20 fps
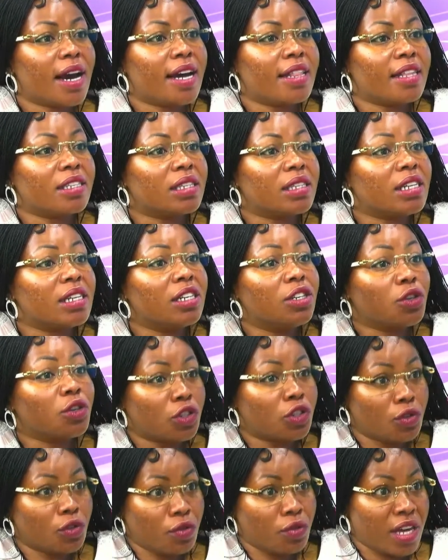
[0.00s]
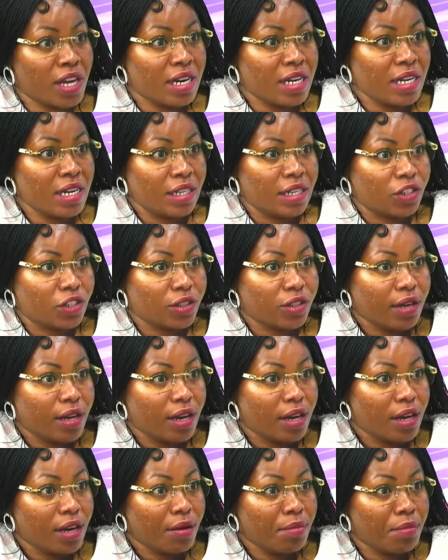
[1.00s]
and they still don't know their niche
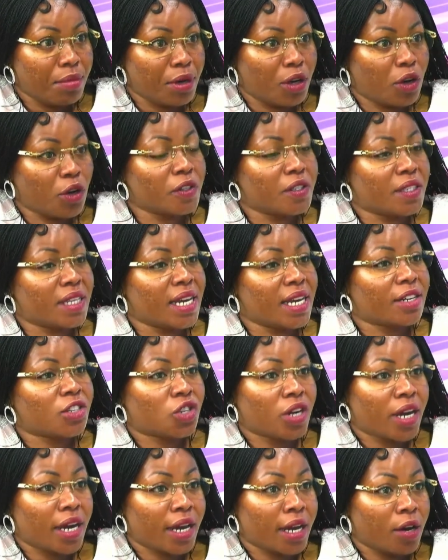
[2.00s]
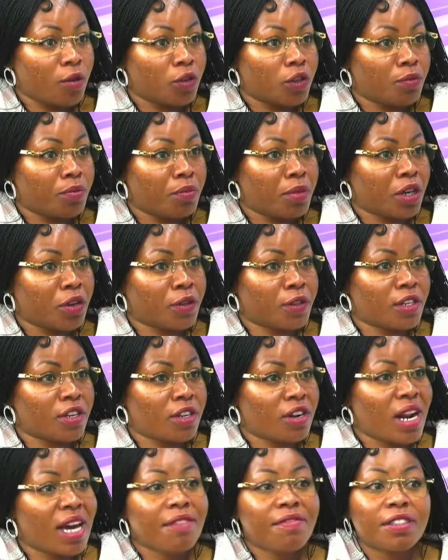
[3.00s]
because they are trying out. Because
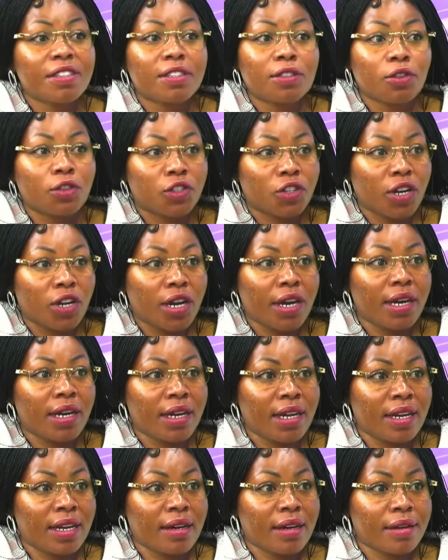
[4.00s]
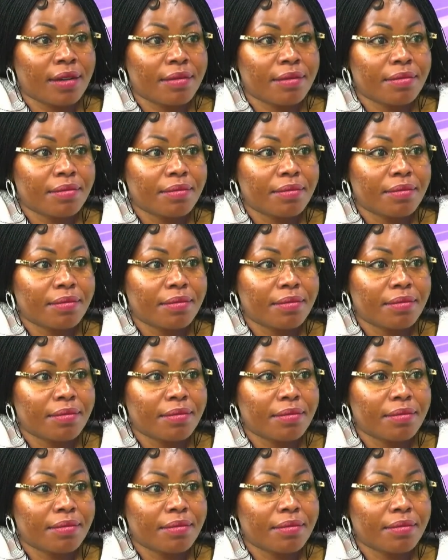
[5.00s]
life is not try and error.